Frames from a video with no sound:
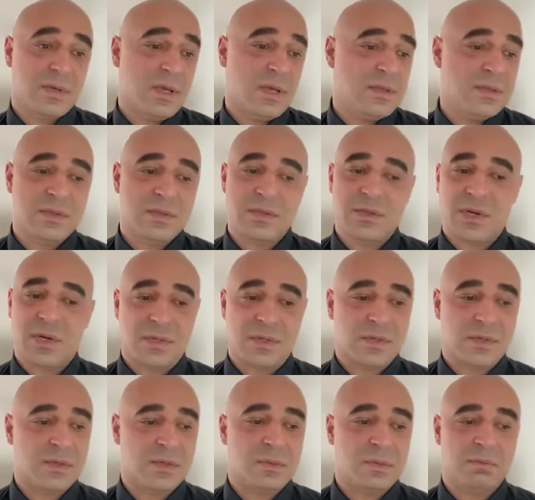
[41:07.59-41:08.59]
It's
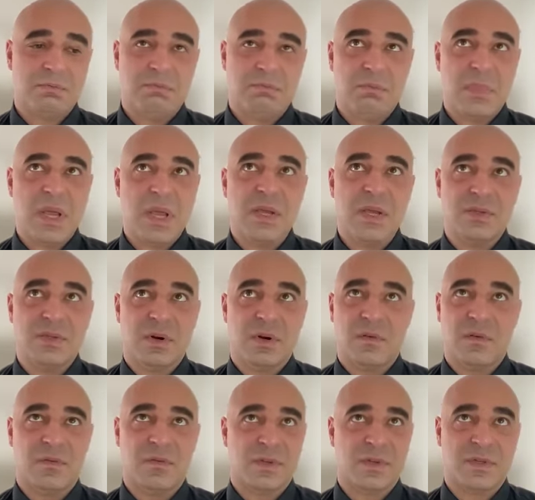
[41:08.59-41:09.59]
just easier
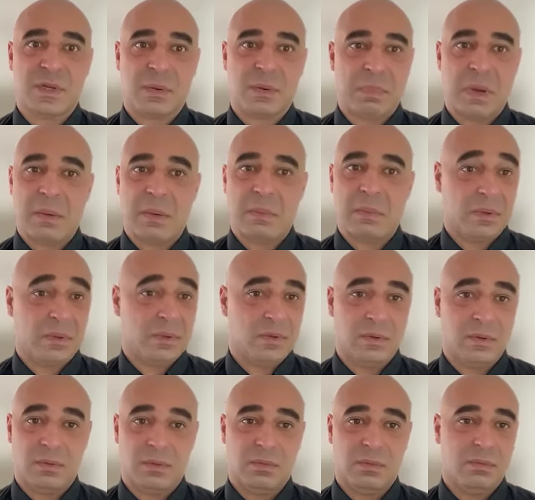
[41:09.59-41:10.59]
for some people
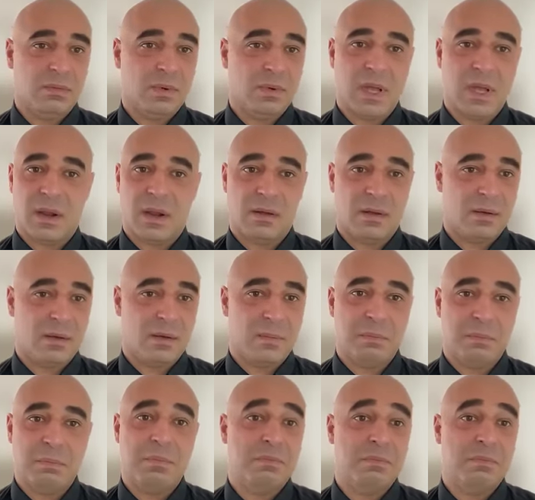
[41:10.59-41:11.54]
to get a